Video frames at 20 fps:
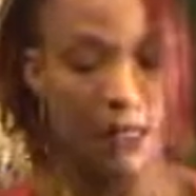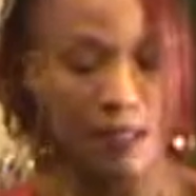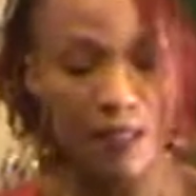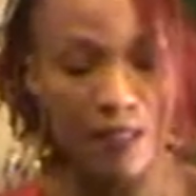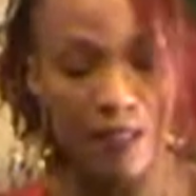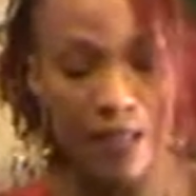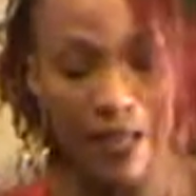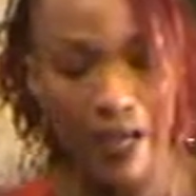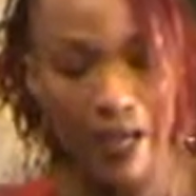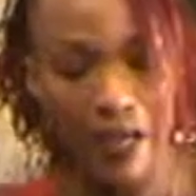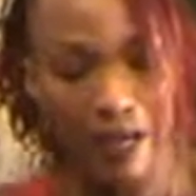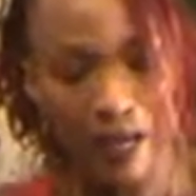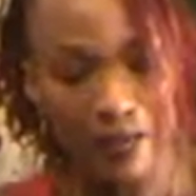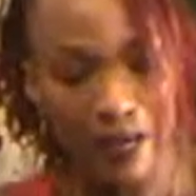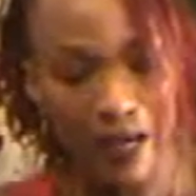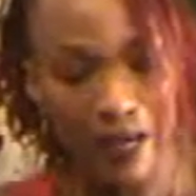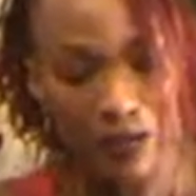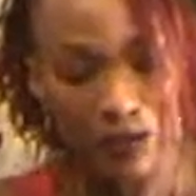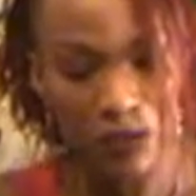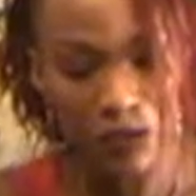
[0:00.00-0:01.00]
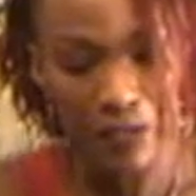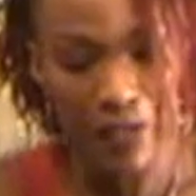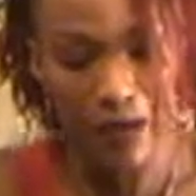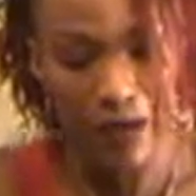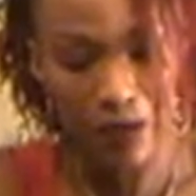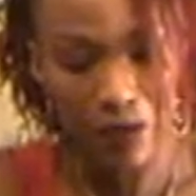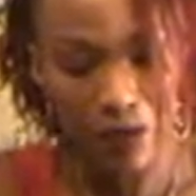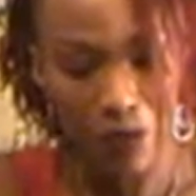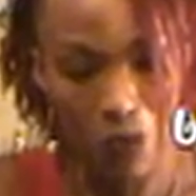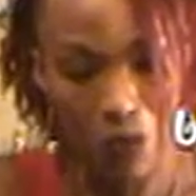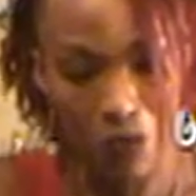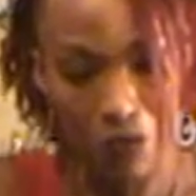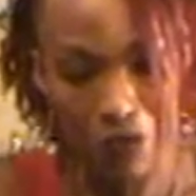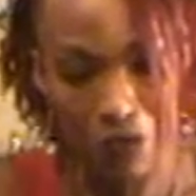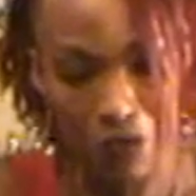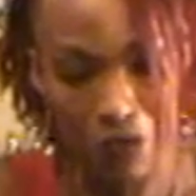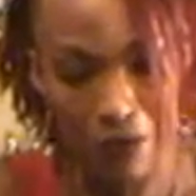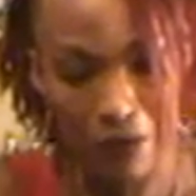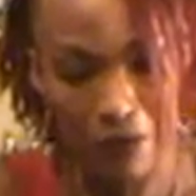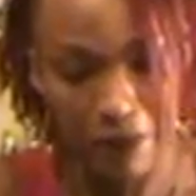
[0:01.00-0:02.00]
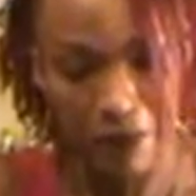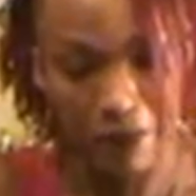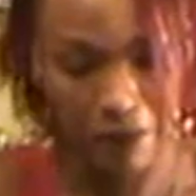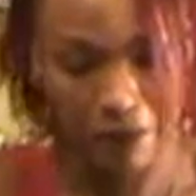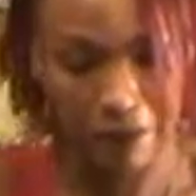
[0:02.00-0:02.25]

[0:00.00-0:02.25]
Then I just added water to it,